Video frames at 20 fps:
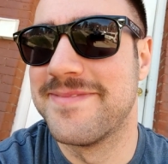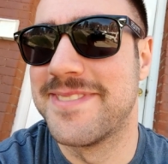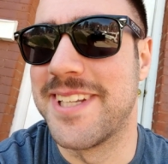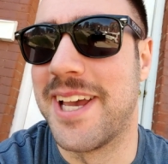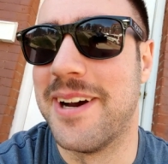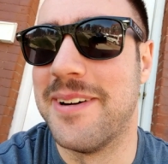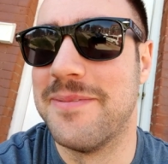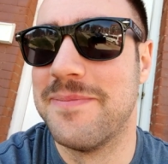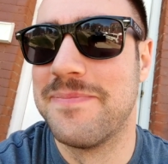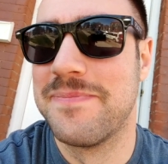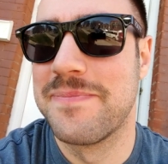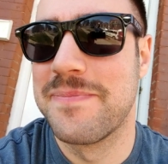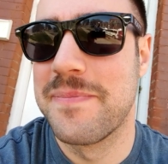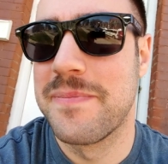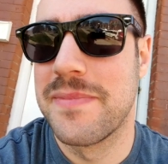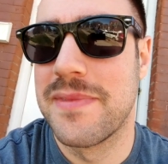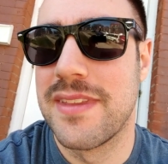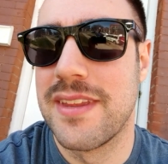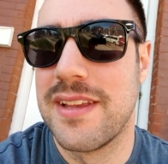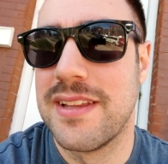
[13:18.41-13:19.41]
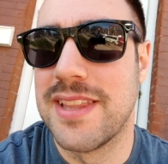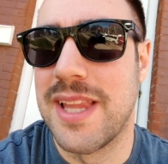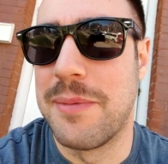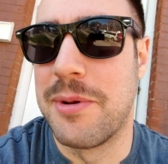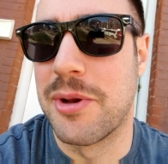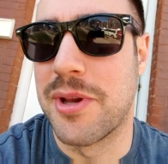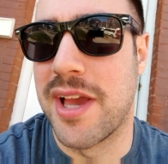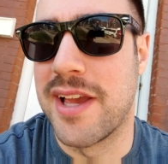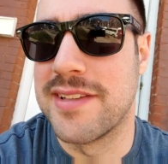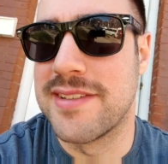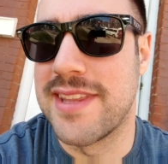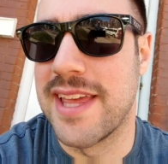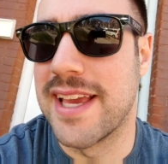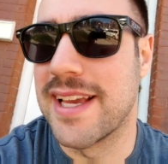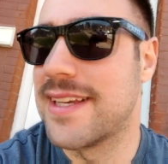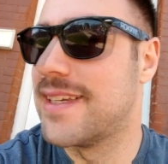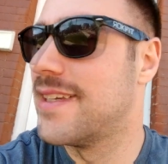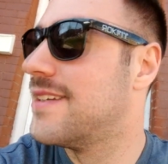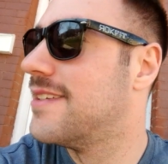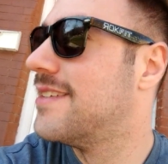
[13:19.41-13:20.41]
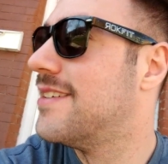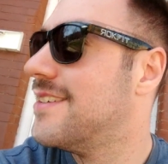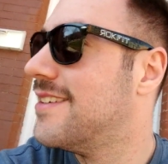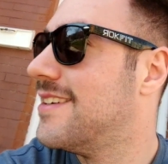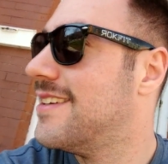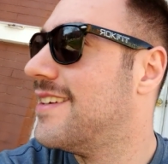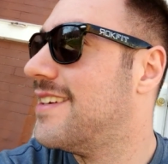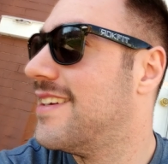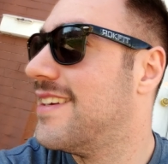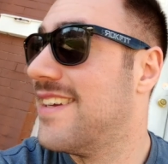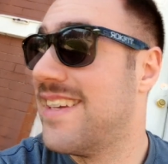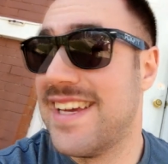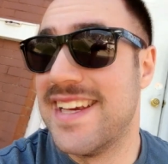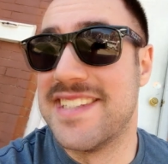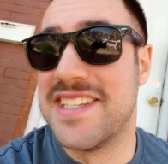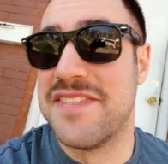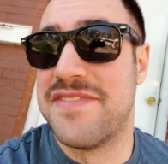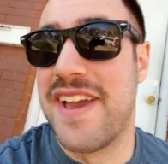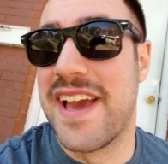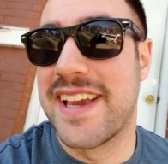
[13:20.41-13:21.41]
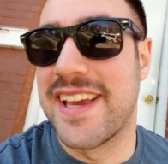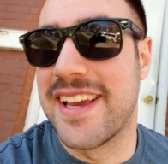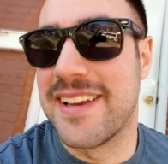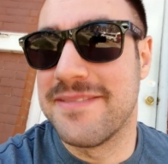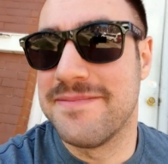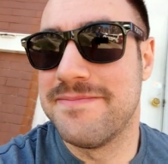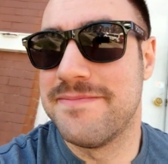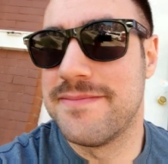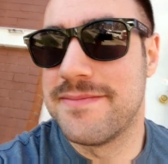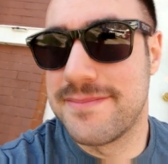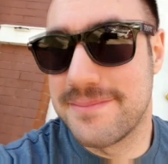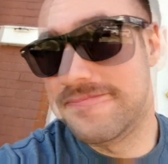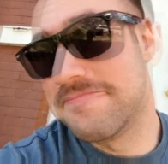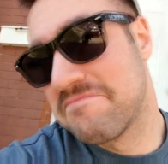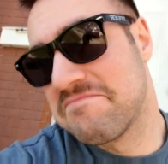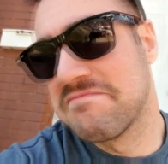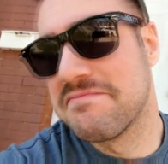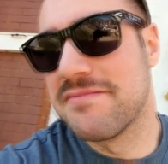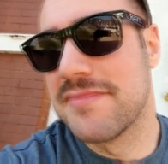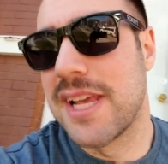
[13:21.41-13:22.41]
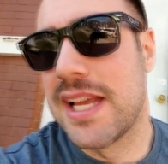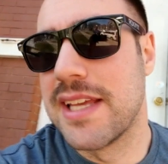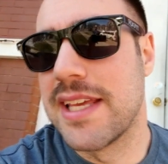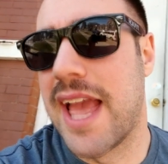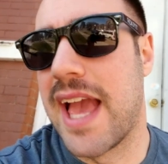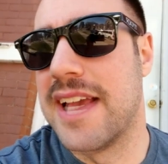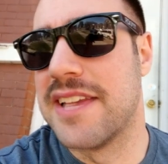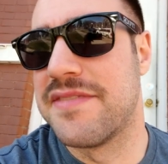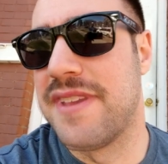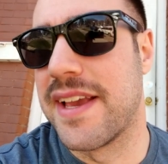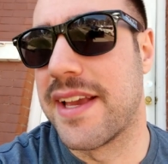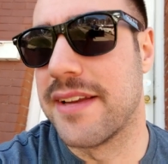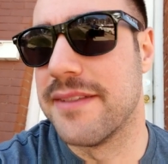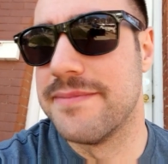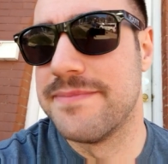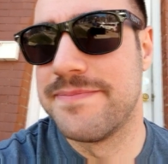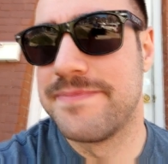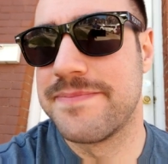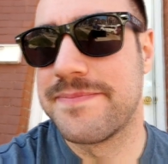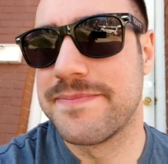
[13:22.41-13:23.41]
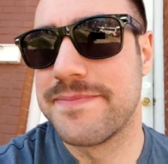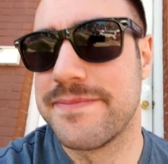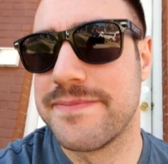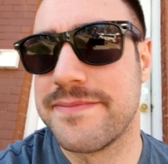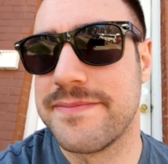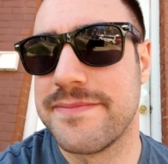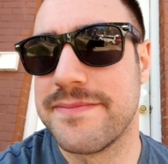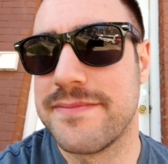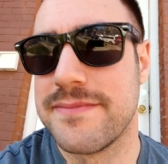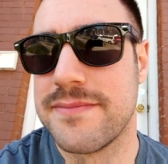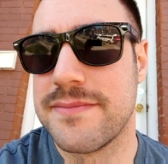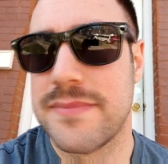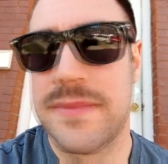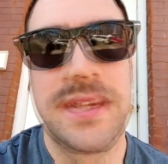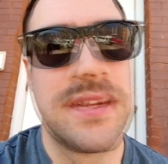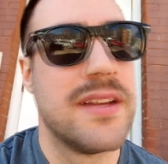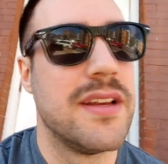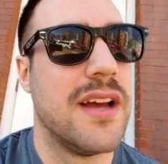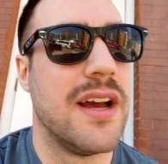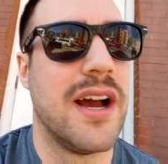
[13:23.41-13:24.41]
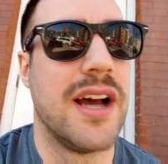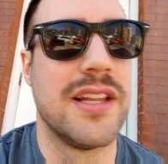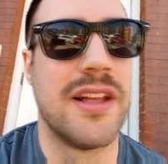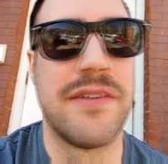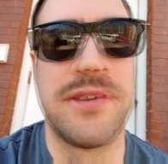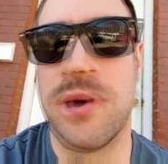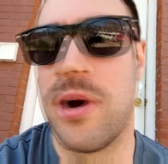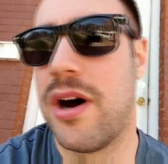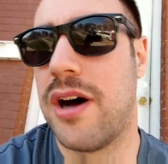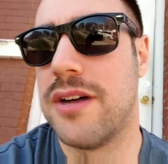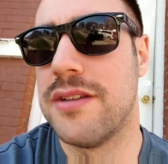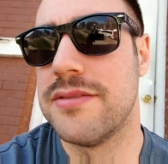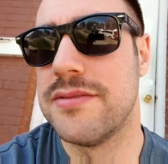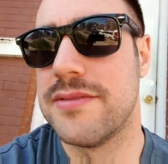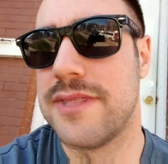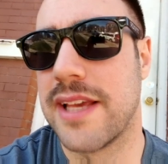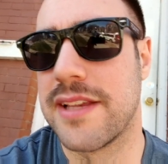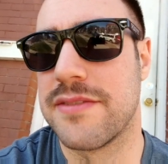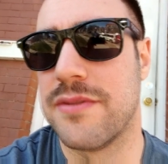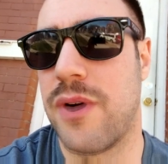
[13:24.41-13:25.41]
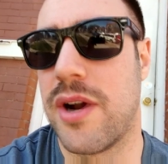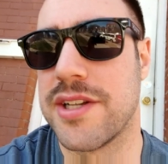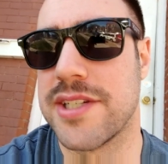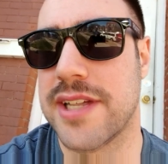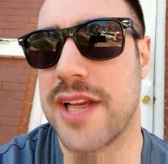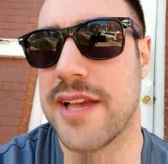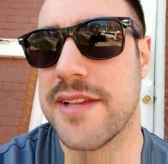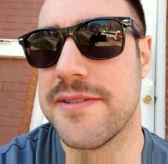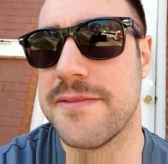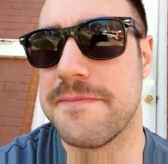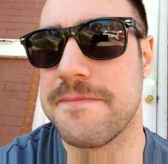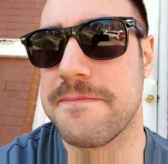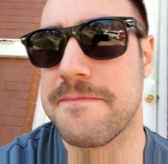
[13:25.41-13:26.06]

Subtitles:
So let me know what you guys think. Is he faking? Yeah, he's faking. I love you all. Thanks for watching, guys.